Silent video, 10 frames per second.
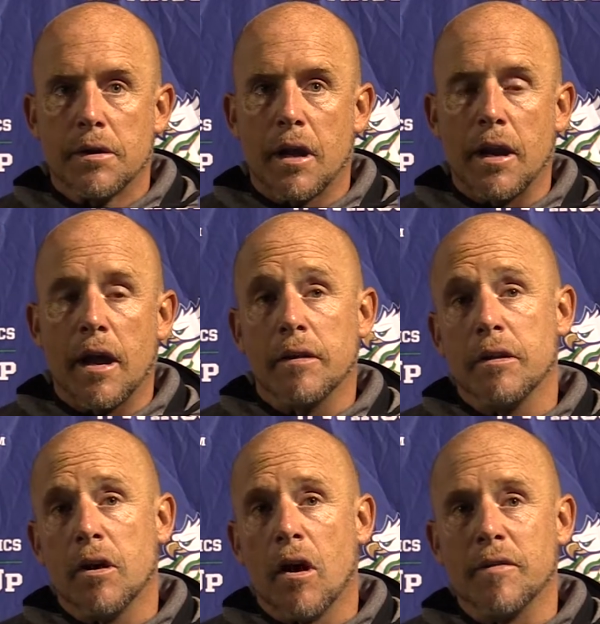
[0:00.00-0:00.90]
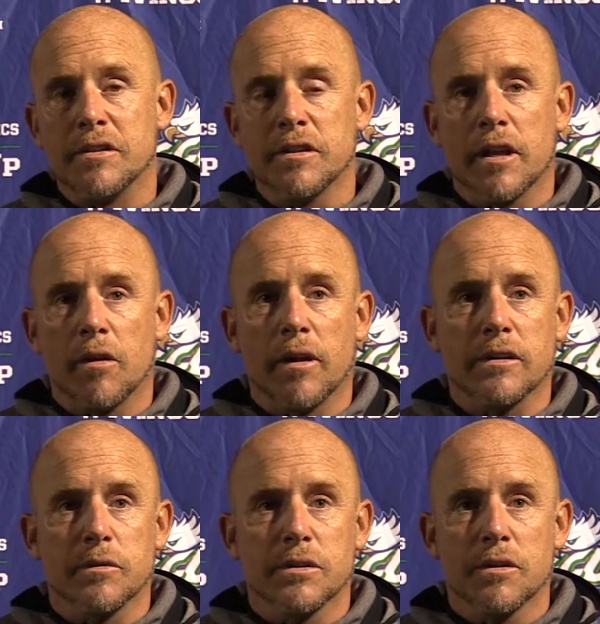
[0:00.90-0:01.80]
Obviously I don't
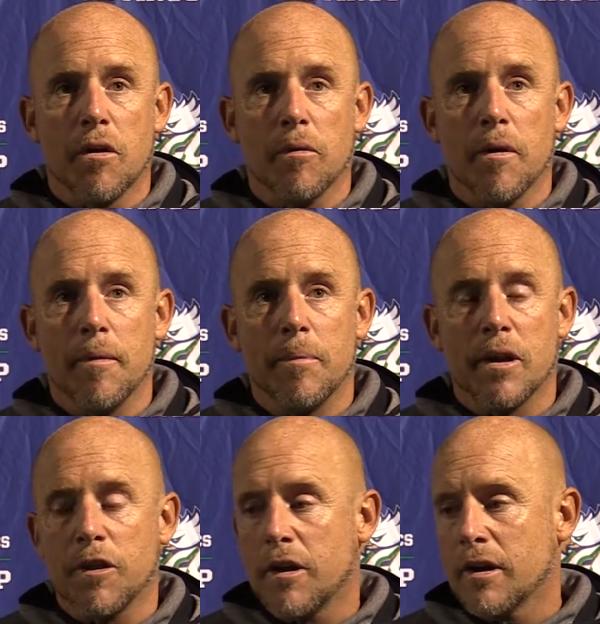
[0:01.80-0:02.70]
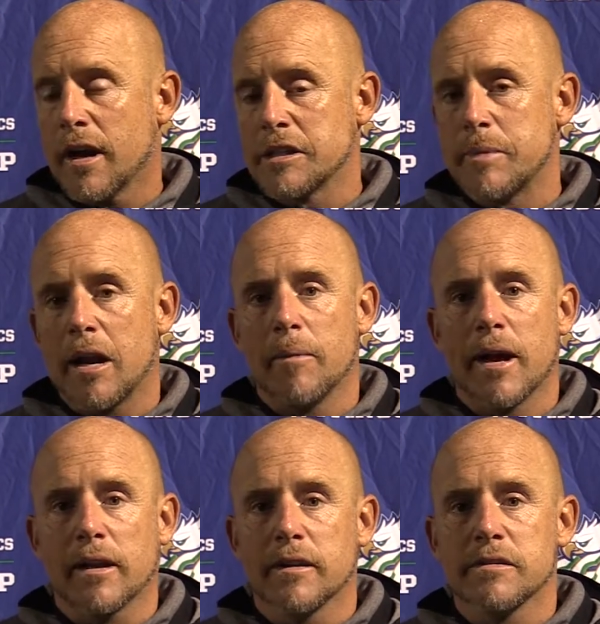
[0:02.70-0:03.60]
like the result, but I thought our guys battled
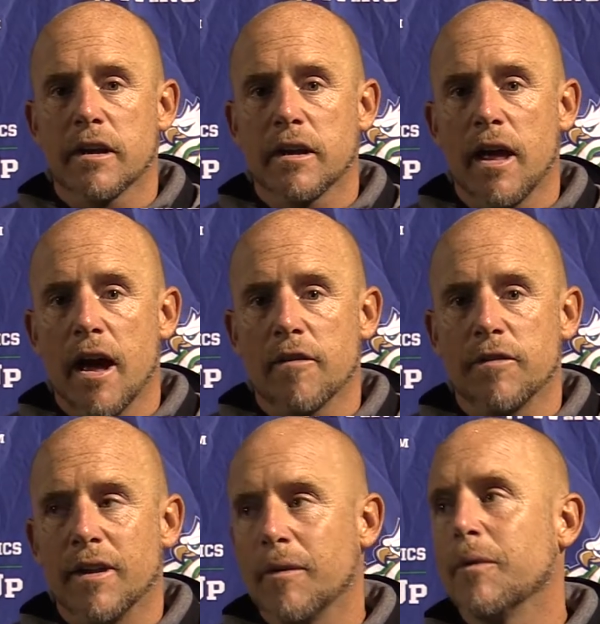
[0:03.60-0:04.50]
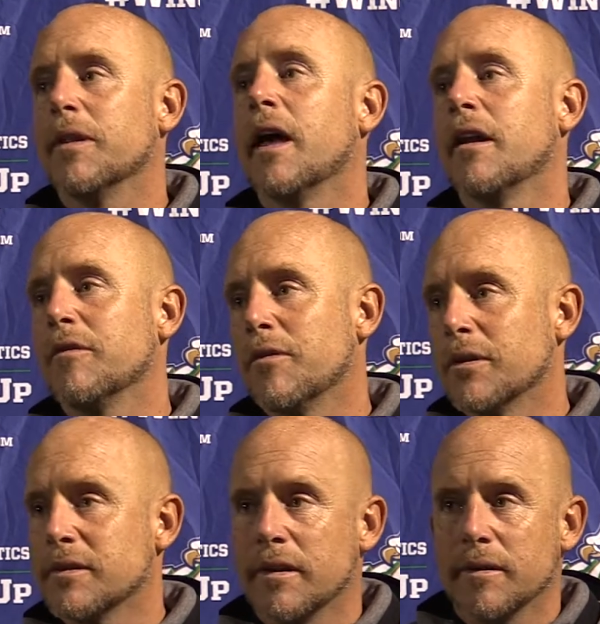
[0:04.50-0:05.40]
back in the second half, and then with that
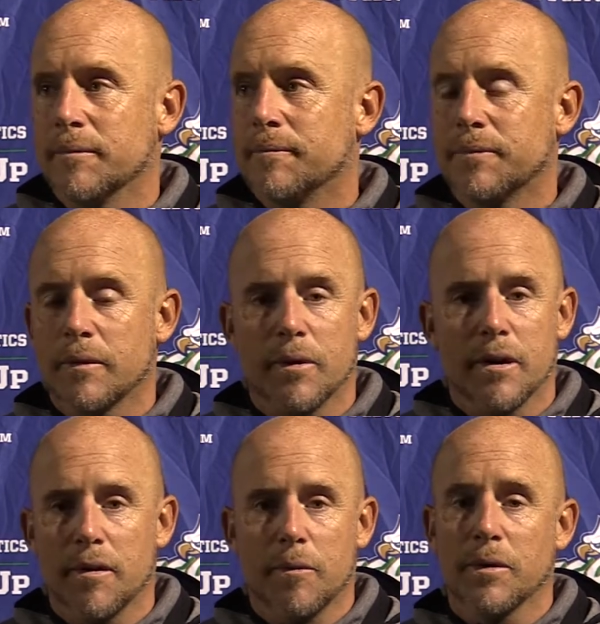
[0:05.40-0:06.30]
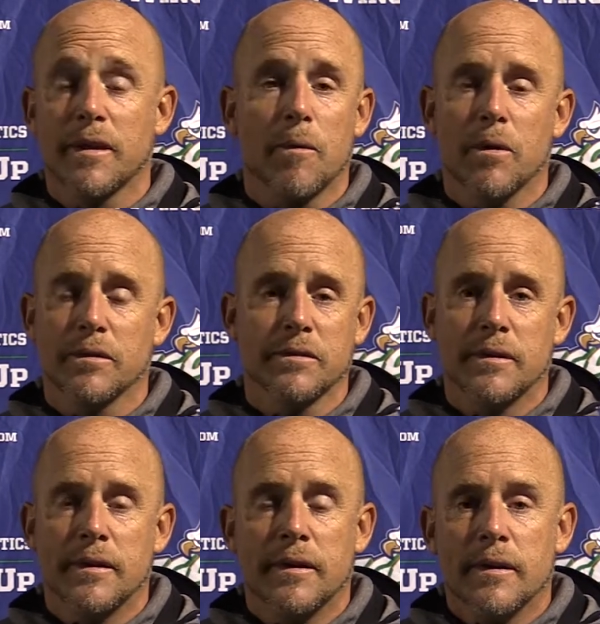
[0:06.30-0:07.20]
unfortunate, well, I don't know what that was,
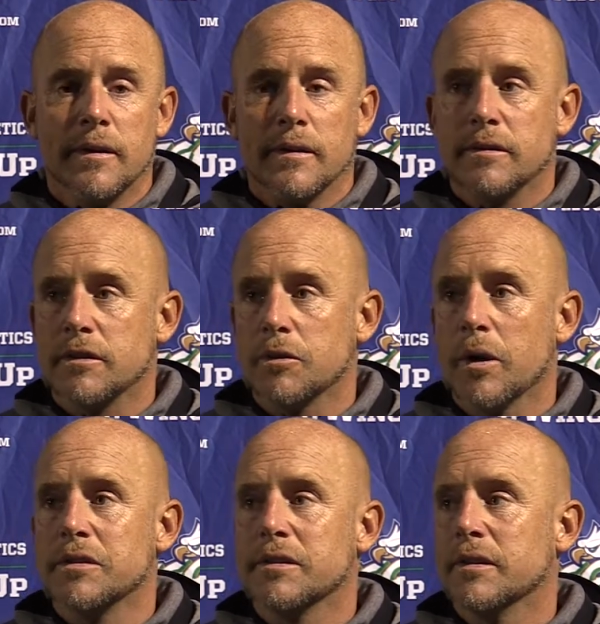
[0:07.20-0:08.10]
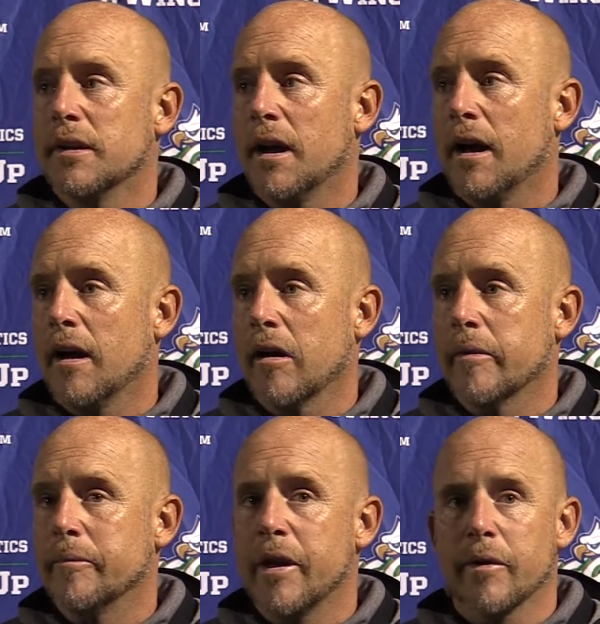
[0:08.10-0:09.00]
situation,
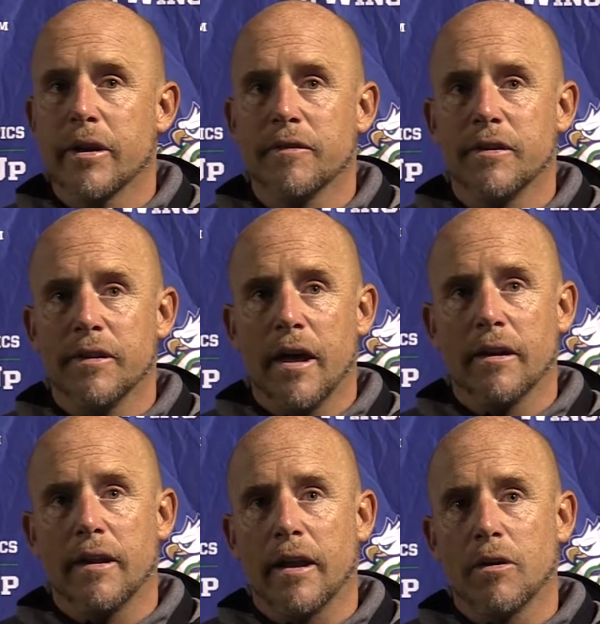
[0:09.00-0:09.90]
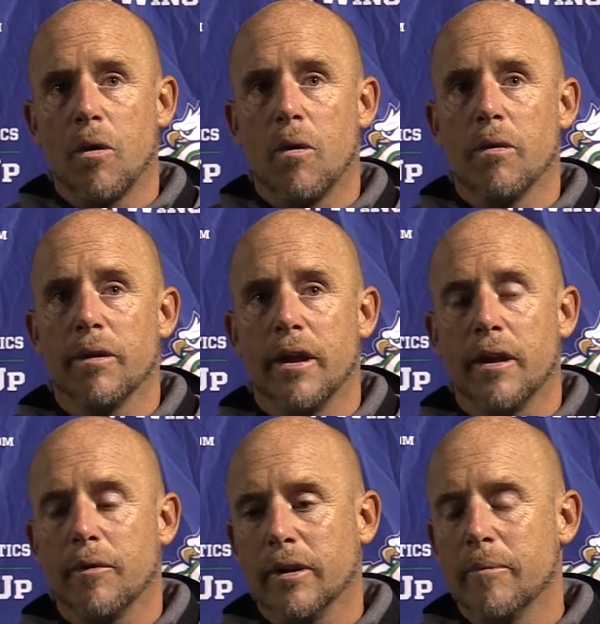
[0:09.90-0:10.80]
they were gifted that goal,
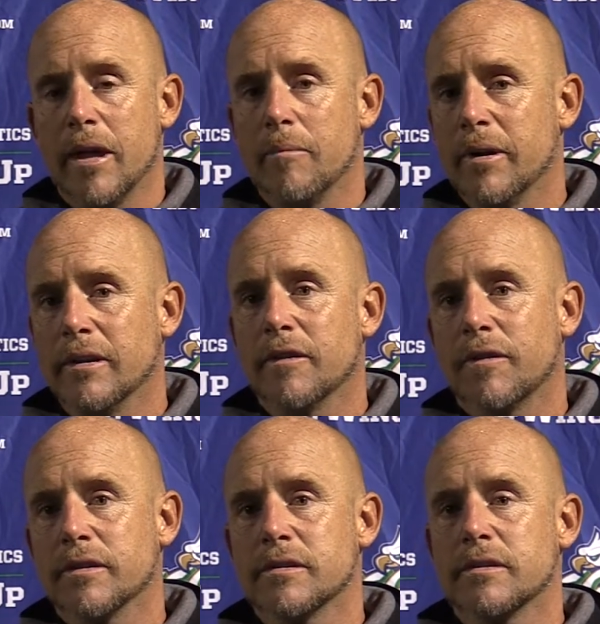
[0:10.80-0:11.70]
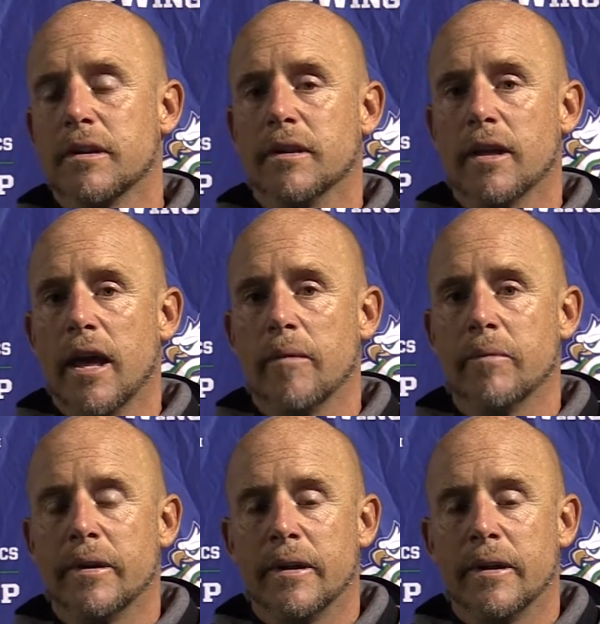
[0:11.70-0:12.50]
and it really made a big difference in the game.